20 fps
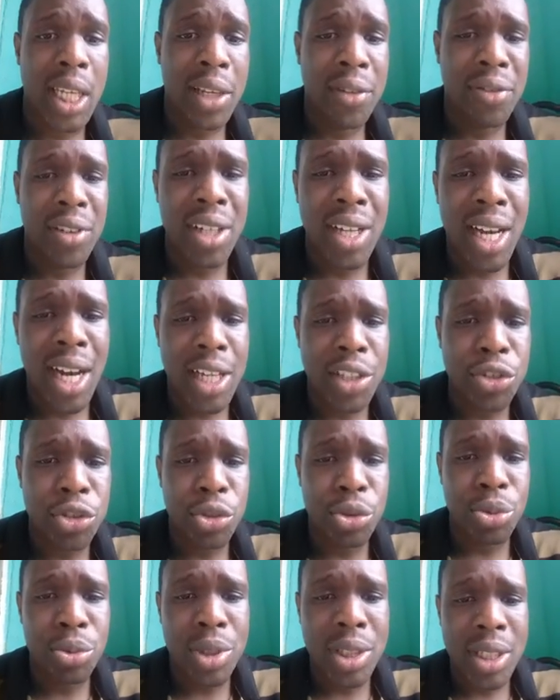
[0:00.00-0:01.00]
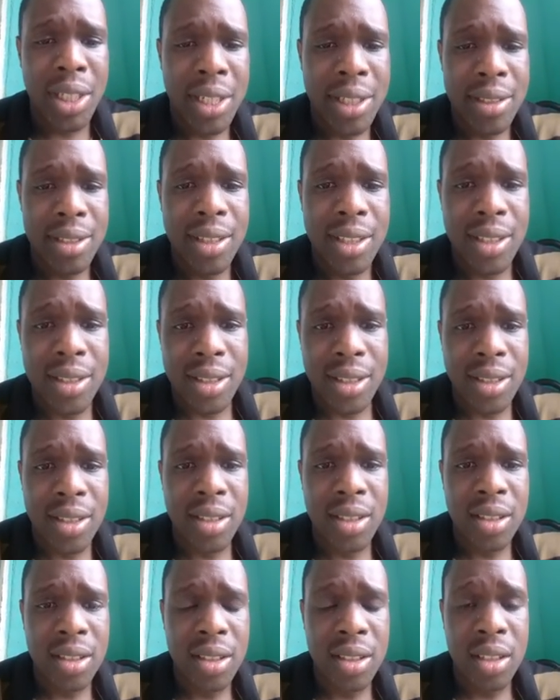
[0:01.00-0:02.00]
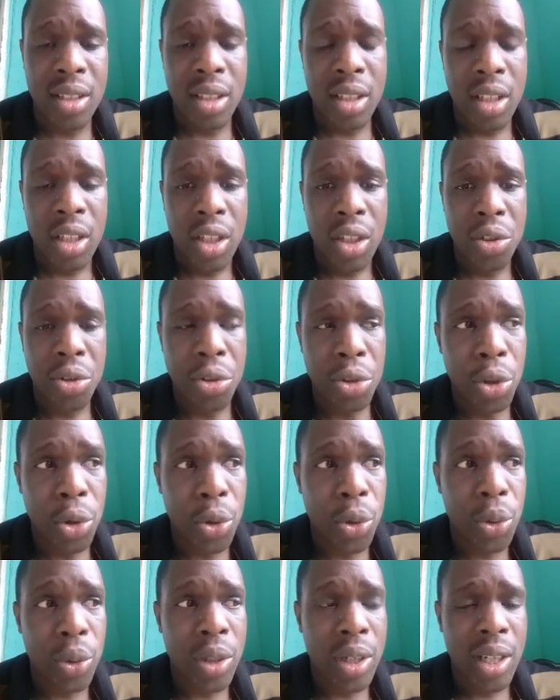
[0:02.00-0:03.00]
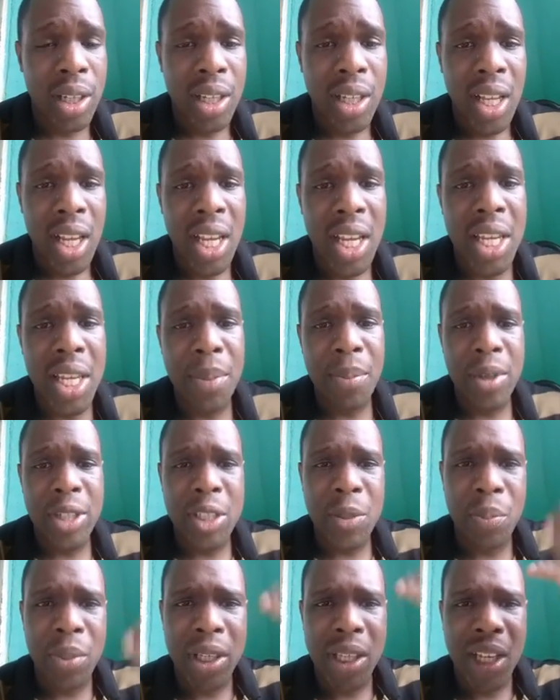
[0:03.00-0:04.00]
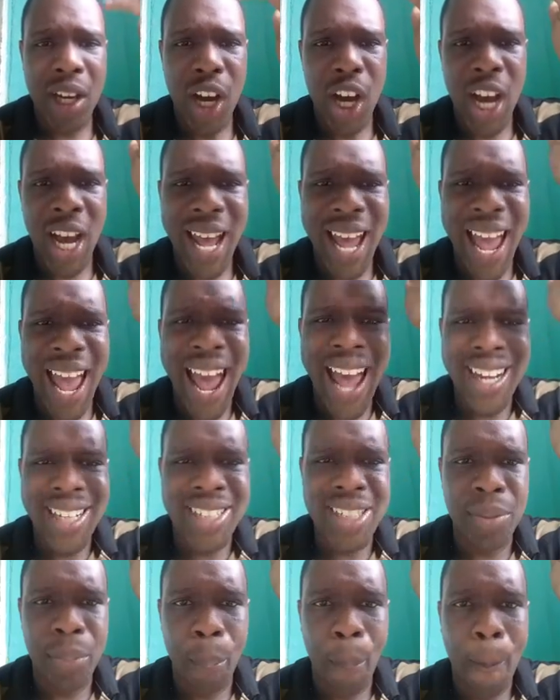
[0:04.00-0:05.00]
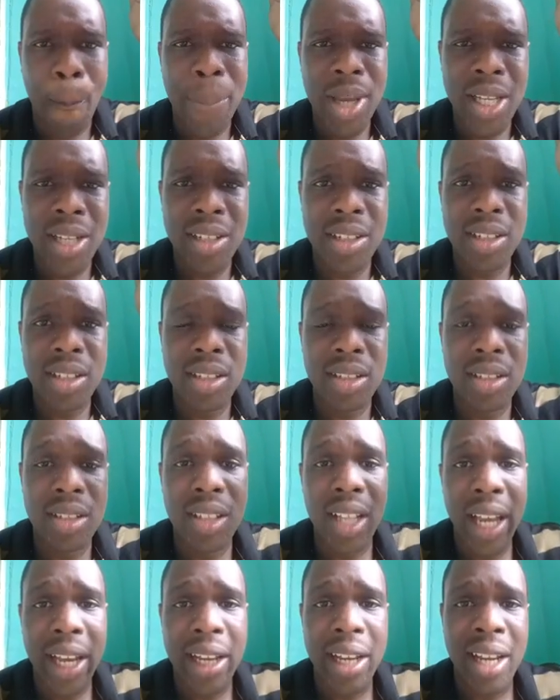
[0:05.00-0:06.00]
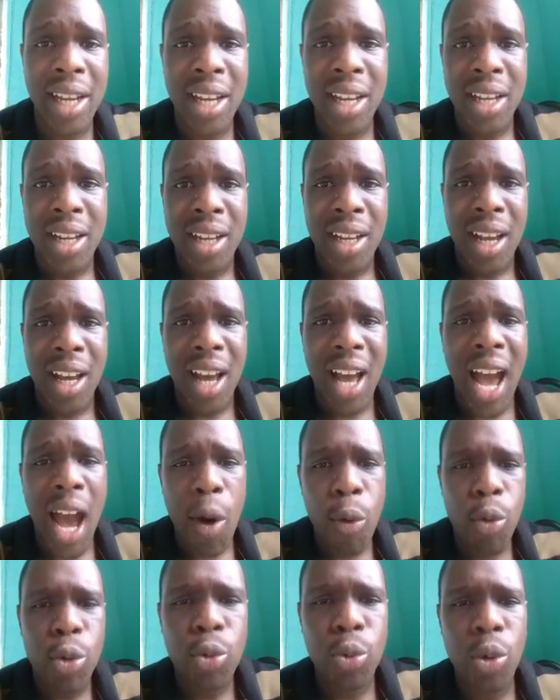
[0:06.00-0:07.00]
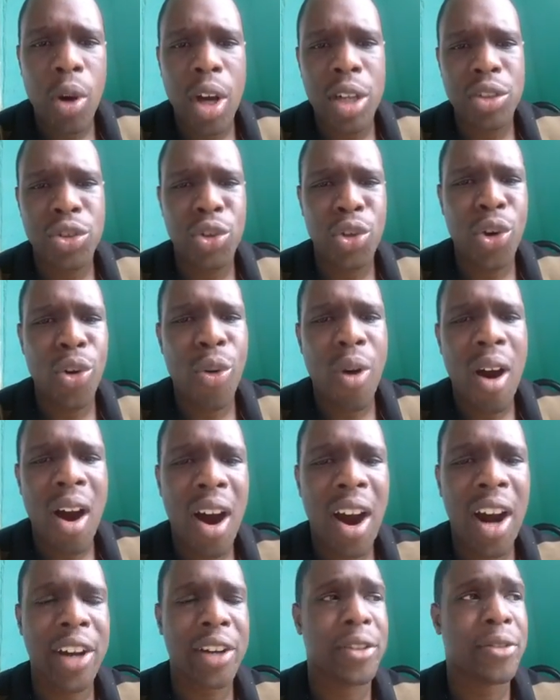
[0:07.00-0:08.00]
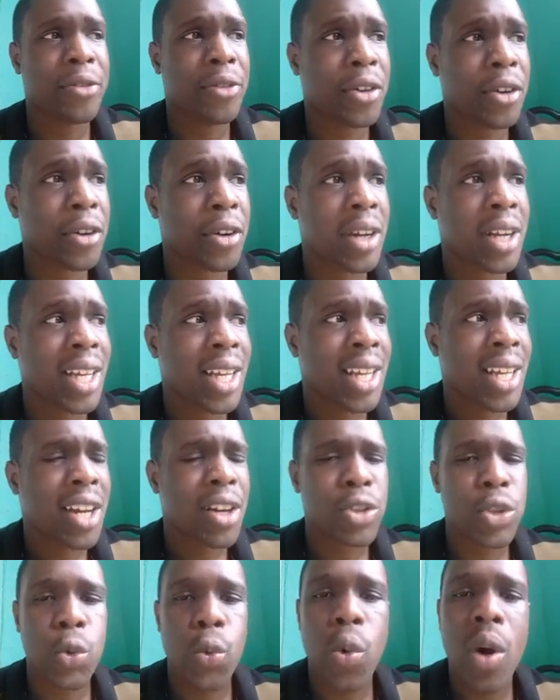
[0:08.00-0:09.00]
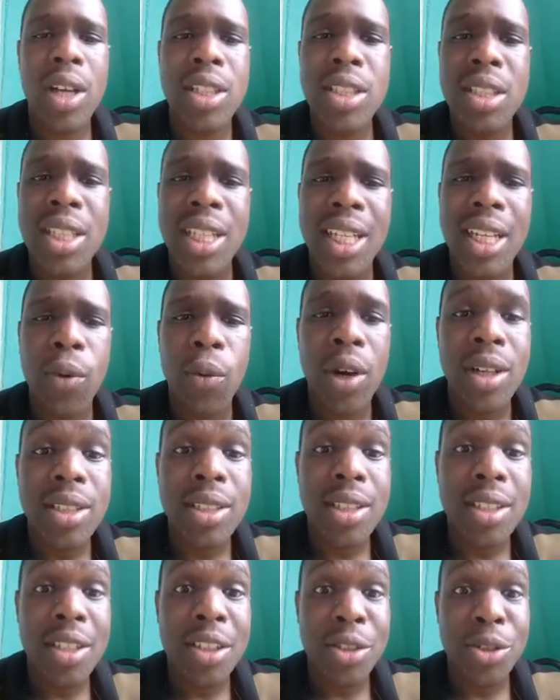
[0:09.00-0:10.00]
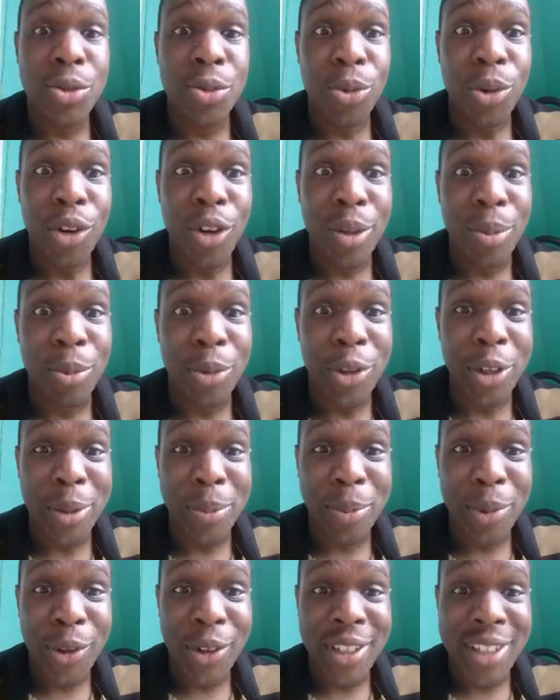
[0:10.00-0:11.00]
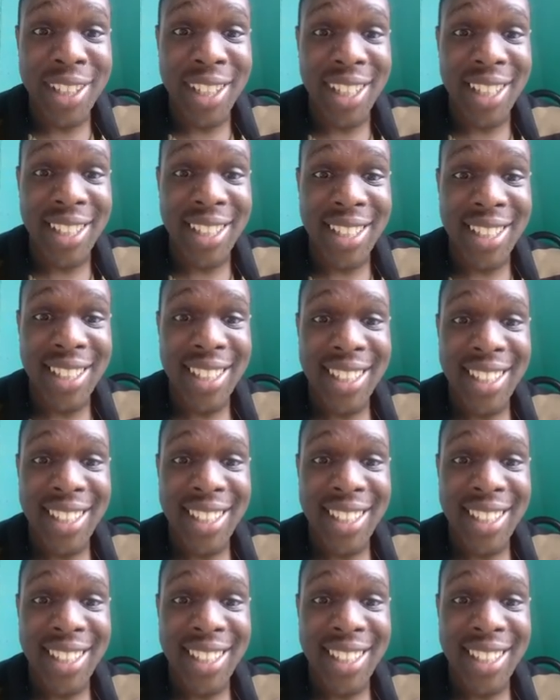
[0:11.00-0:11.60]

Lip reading: if a God truly exists, you know, he must be at the pinnacle. Like, I would want to go hard for, because what's in this world more important